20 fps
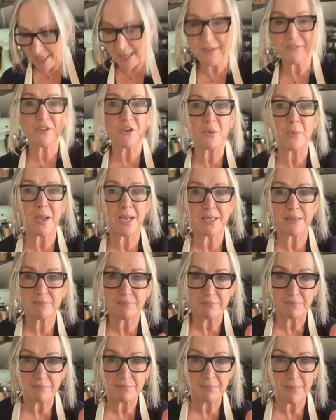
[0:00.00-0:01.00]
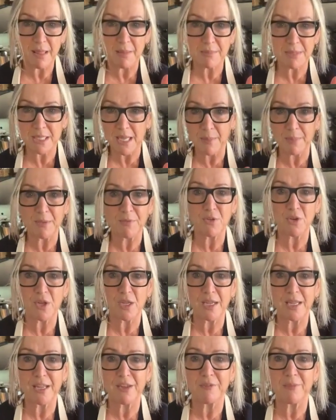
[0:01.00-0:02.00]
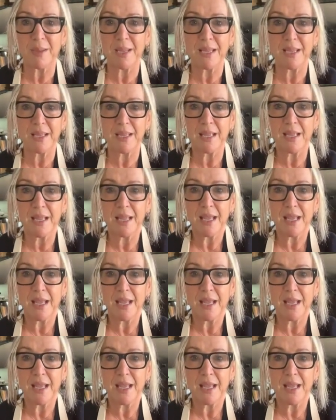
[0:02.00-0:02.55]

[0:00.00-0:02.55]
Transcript: Everyone, thumbs up if you can give me.